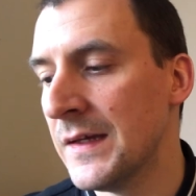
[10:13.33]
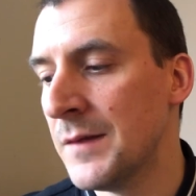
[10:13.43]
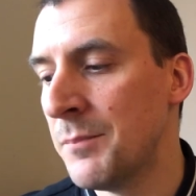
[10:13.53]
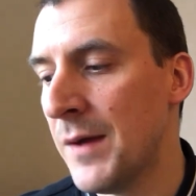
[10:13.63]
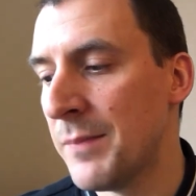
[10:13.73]

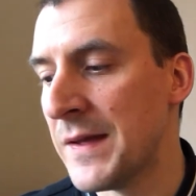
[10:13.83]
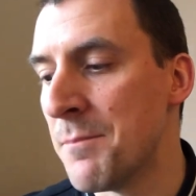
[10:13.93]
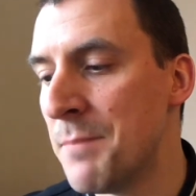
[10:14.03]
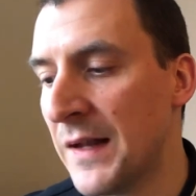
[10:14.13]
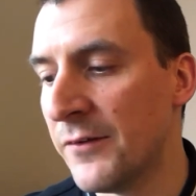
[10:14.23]
Pepe
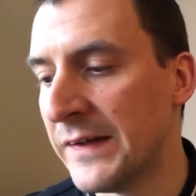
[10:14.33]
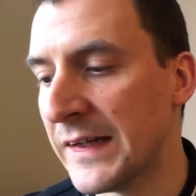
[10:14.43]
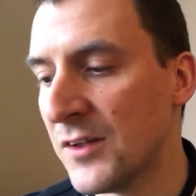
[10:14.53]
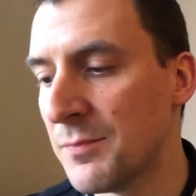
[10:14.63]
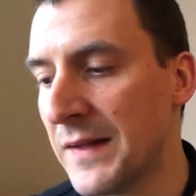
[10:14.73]
and Bellerin
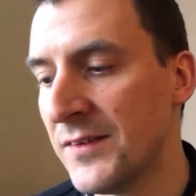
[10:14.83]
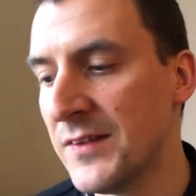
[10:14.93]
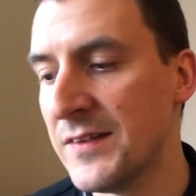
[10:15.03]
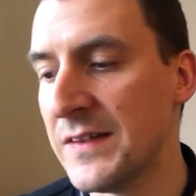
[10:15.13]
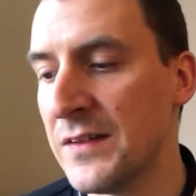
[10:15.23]
against Man
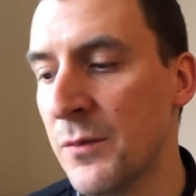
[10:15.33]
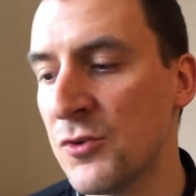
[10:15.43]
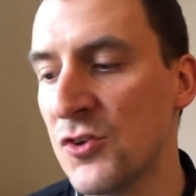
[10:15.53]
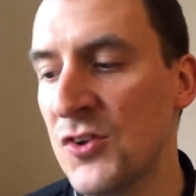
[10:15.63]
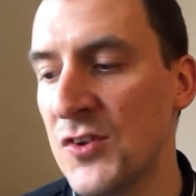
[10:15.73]
City, there were
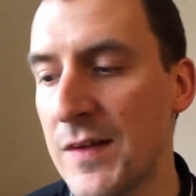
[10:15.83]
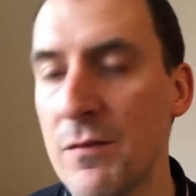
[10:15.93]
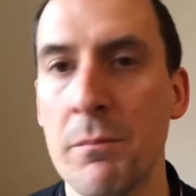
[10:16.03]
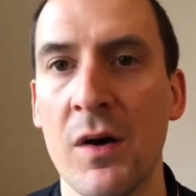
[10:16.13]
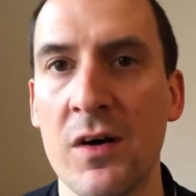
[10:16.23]
just
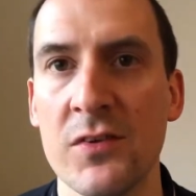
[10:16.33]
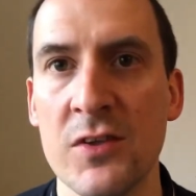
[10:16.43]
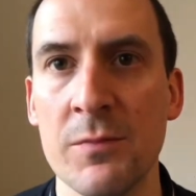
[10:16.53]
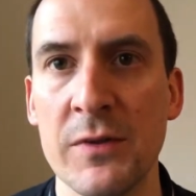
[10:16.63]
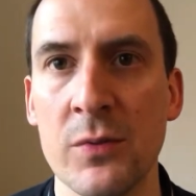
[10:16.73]
7
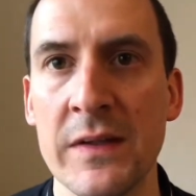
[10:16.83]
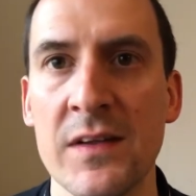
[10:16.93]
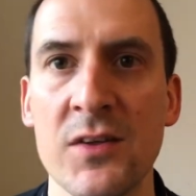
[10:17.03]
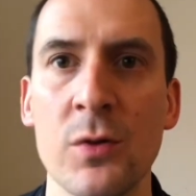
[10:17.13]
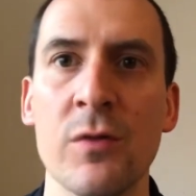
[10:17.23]
passes between the
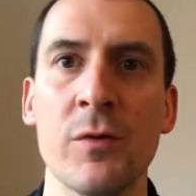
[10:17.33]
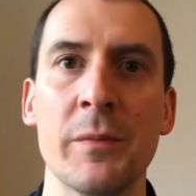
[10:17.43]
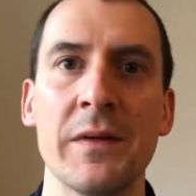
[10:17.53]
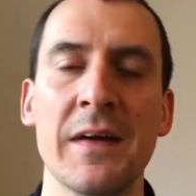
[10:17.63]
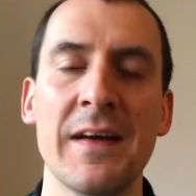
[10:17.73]
two of them,
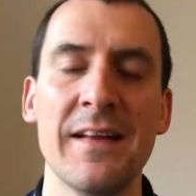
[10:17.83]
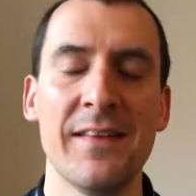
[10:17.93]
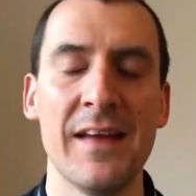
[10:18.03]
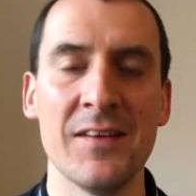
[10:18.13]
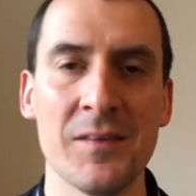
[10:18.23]
and
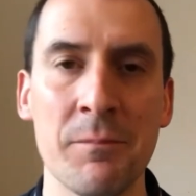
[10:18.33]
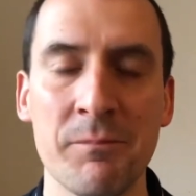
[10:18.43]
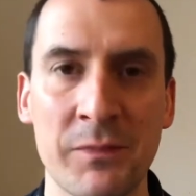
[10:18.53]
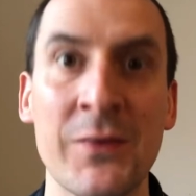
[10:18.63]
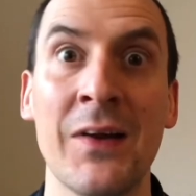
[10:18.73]
there's a
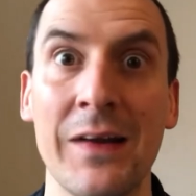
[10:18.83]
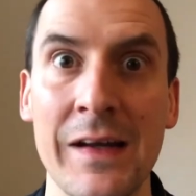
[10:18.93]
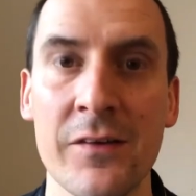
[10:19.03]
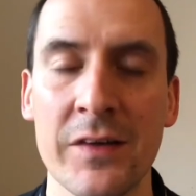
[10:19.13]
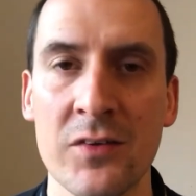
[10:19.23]

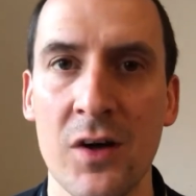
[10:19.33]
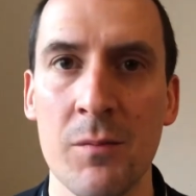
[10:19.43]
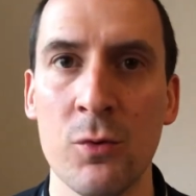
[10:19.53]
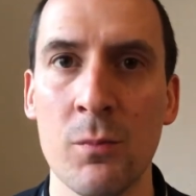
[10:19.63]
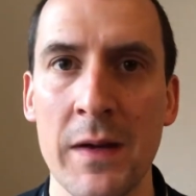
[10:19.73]
clear
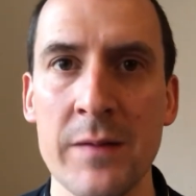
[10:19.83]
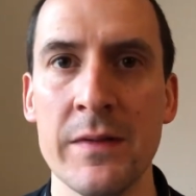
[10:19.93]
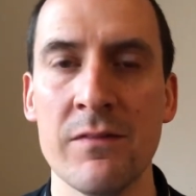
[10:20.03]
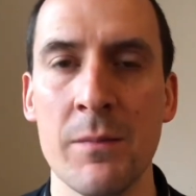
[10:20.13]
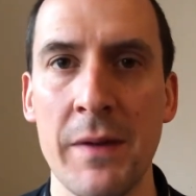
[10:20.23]
example maybe
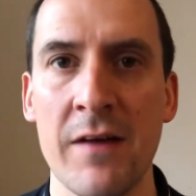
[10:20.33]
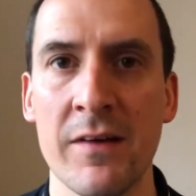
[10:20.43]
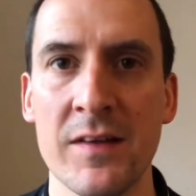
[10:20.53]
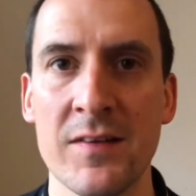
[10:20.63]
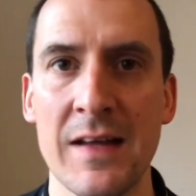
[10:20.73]
of the better
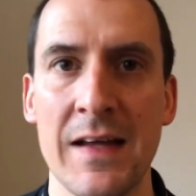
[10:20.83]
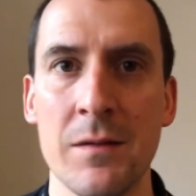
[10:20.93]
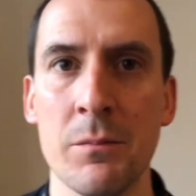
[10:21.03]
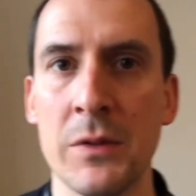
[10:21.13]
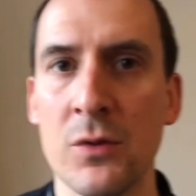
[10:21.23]

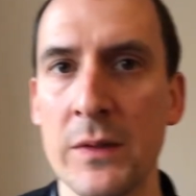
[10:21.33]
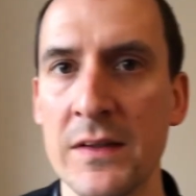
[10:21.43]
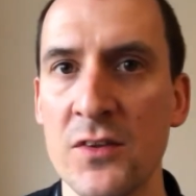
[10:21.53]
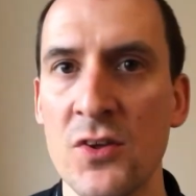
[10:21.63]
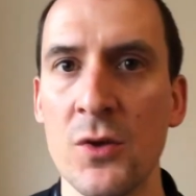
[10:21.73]
understanding between the
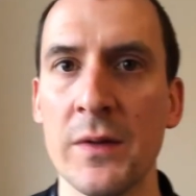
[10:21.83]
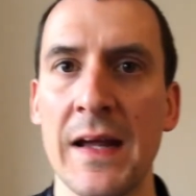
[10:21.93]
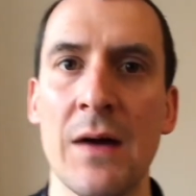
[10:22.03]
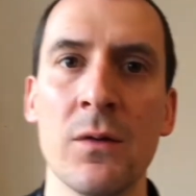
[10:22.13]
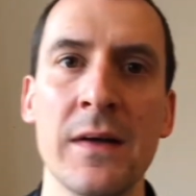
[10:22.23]
two and
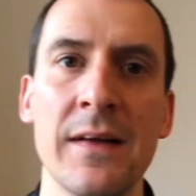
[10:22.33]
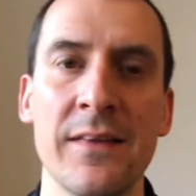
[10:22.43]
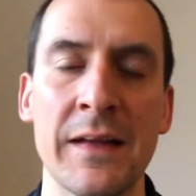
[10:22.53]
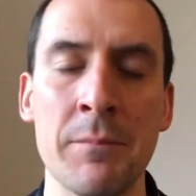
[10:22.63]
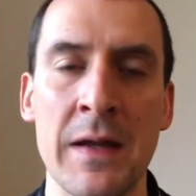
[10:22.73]
how
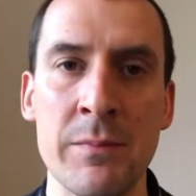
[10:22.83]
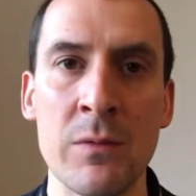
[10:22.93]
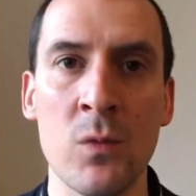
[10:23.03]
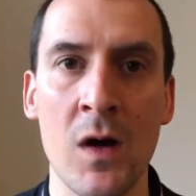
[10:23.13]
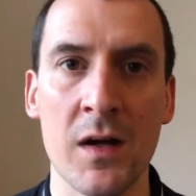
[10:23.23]
they maybe
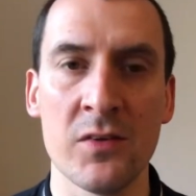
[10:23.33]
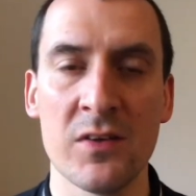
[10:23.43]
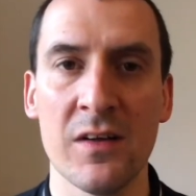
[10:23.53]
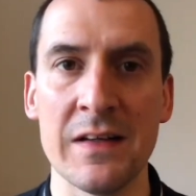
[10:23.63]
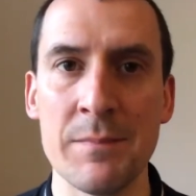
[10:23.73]
work
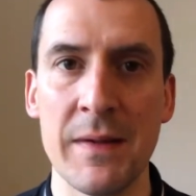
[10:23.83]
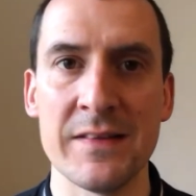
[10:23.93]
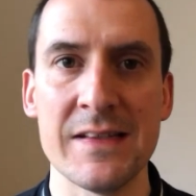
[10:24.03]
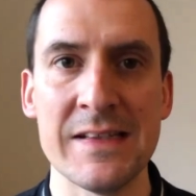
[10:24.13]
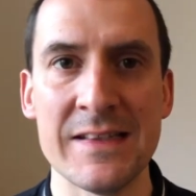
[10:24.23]
slightly
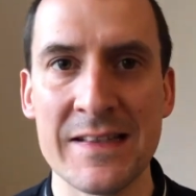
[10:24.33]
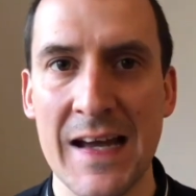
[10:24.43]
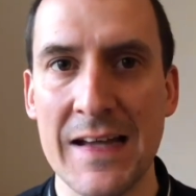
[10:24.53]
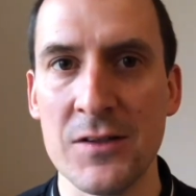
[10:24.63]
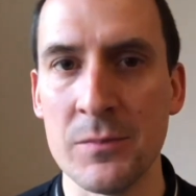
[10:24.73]
better in
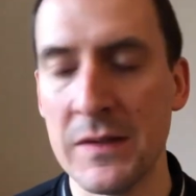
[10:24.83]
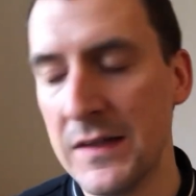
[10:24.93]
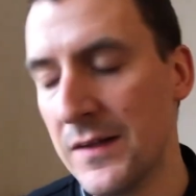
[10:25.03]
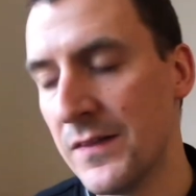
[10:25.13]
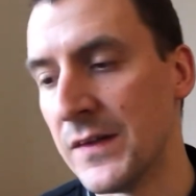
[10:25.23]
tandem
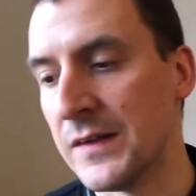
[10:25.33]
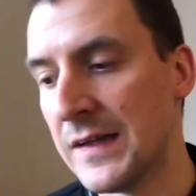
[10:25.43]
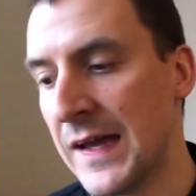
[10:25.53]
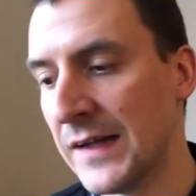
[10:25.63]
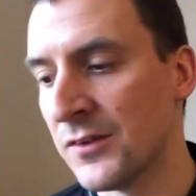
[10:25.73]
than
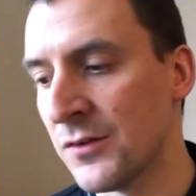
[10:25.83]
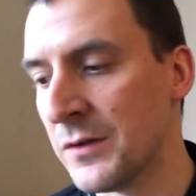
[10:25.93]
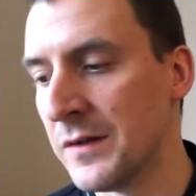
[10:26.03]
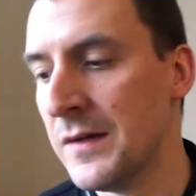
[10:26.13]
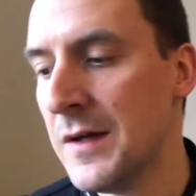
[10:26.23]
Hector
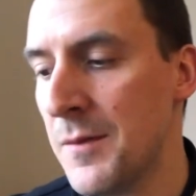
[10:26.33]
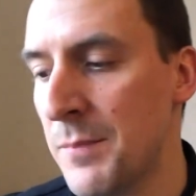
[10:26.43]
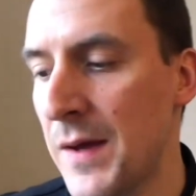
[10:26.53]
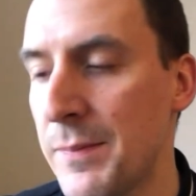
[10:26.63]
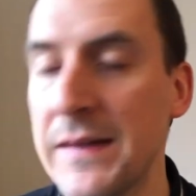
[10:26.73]
and
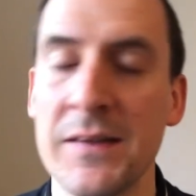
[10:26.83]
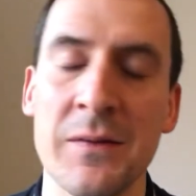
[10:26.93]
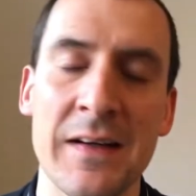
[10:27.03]
Pepe do.